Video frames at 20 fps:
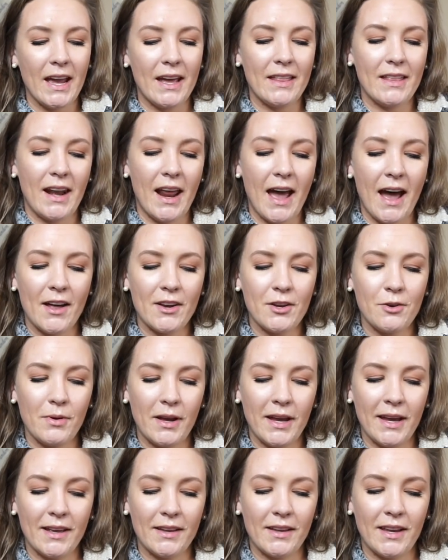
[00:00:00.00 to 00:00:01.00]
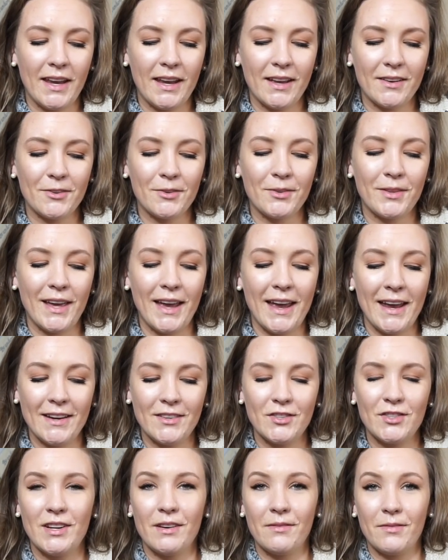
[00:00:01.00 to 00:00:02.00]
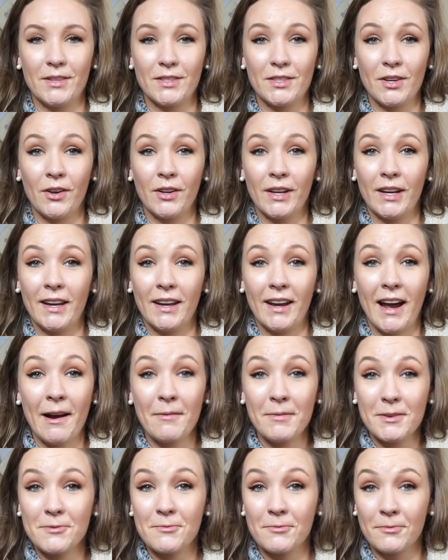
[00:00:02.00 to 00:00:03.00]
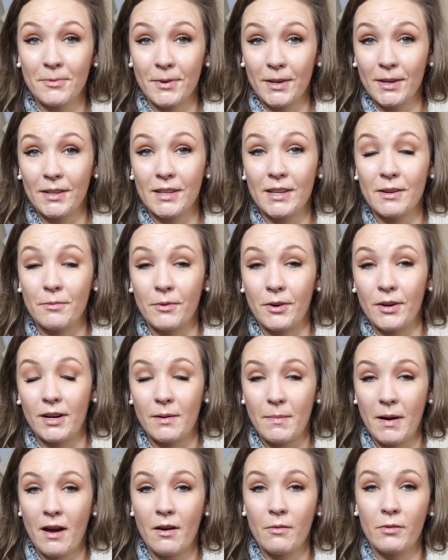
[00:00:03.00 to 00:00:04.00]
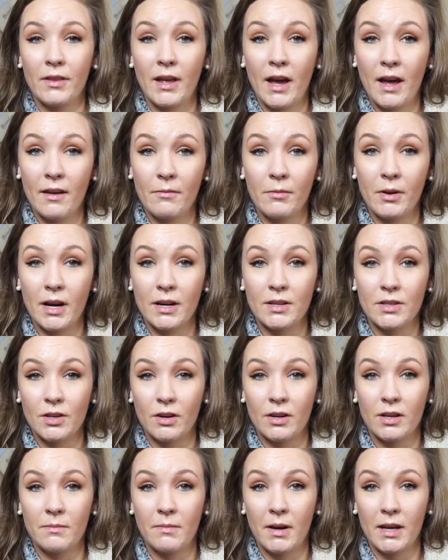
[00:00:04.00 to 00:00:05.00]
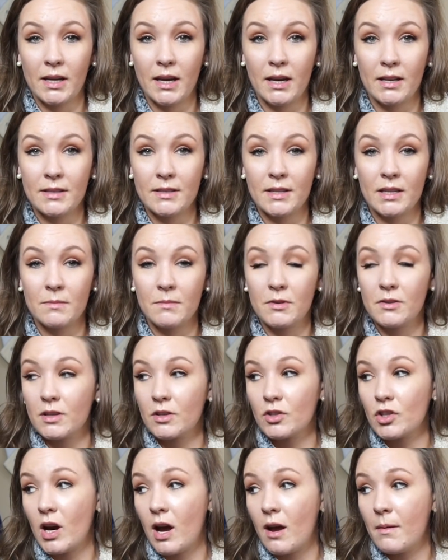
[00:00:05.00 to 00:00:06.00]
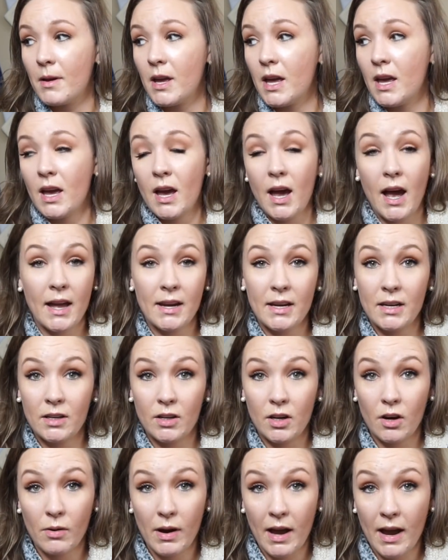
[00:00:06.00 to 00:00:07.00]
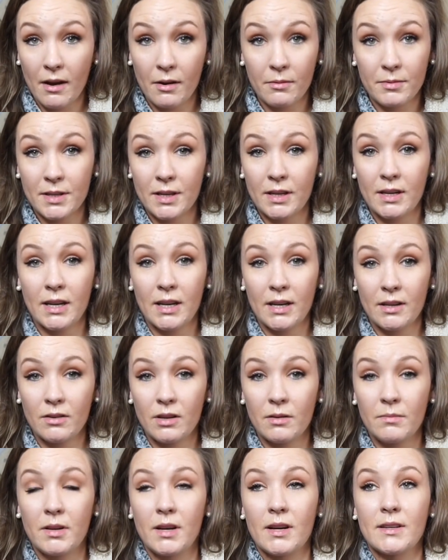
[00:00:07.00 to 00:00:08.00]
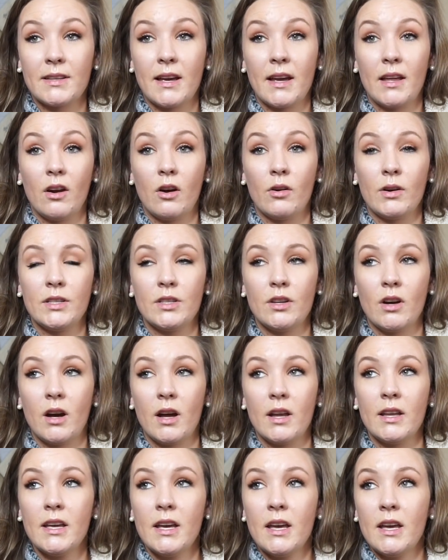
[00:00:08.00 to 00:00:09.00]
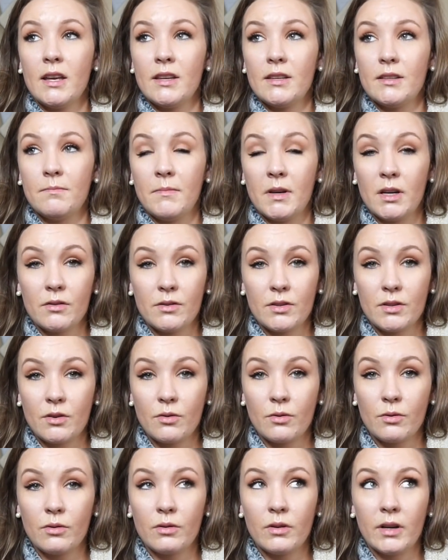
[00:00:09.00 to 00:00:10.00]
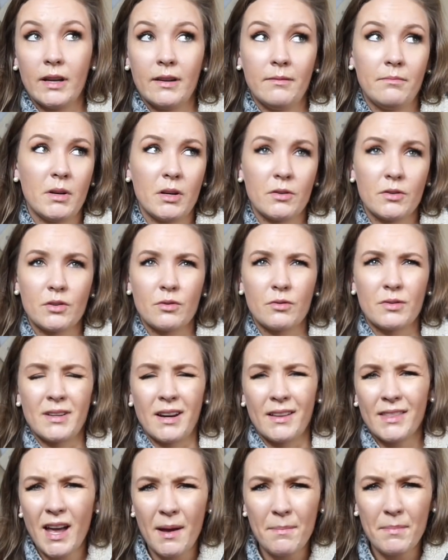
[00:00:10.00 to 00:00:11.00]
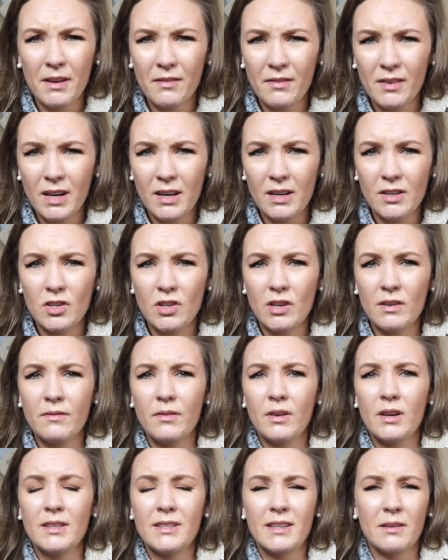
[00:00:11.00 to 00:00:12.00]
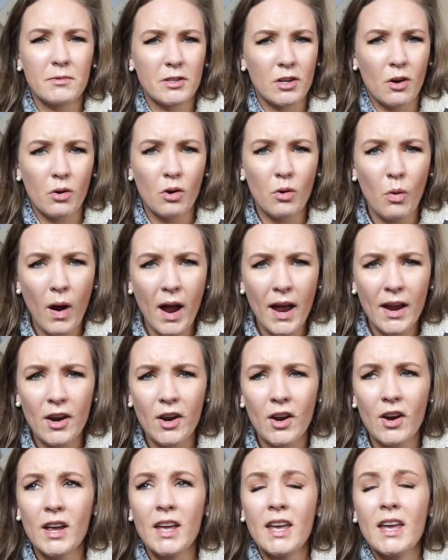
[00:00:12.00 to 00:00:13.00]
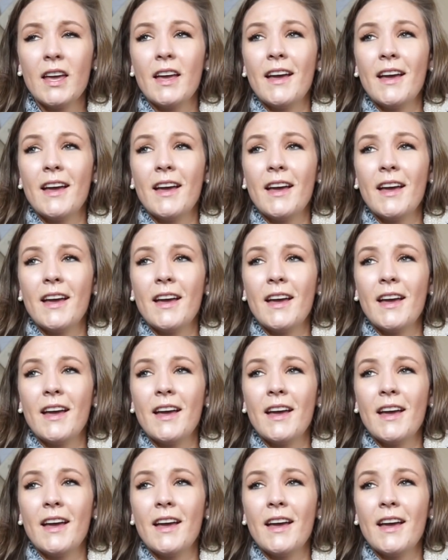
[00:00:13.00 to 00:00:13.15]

And then how do you handle the age difference all day? I was really worried about that when I started my K-6 music job. I didn't know how I was going to handle it because I had always taught middle school, and middle school's not that big of an age difference, and it was all choir.